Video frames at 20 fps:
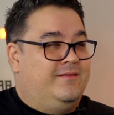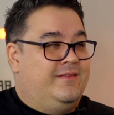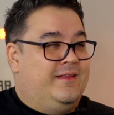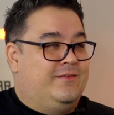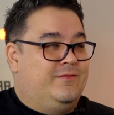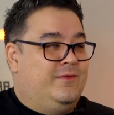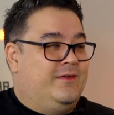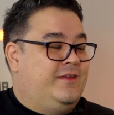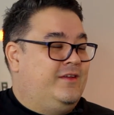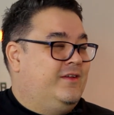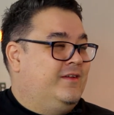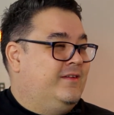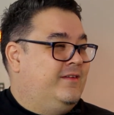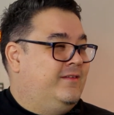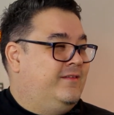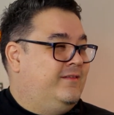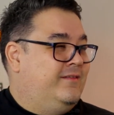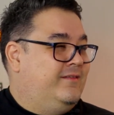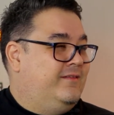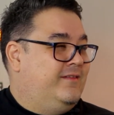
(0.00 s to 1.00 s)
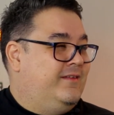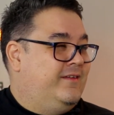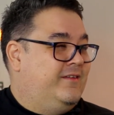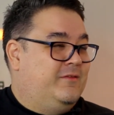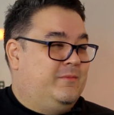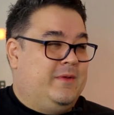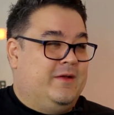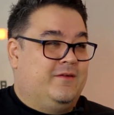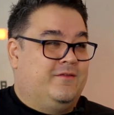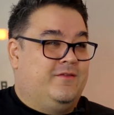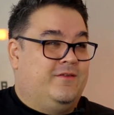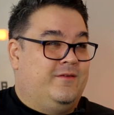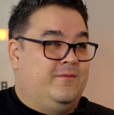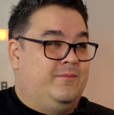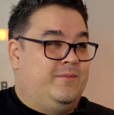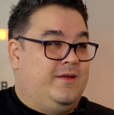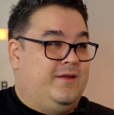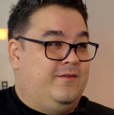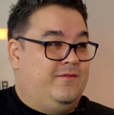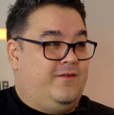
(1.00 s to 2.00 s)
that's what you can expect
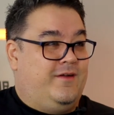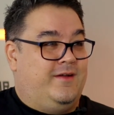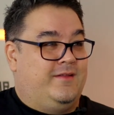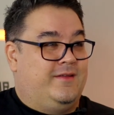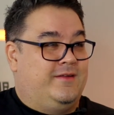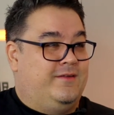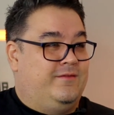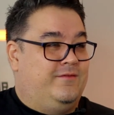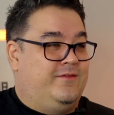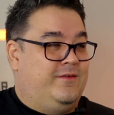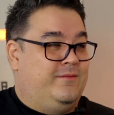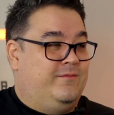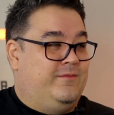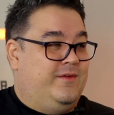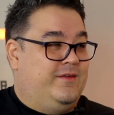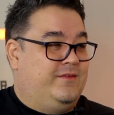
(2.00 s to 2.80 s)
from BFI London Film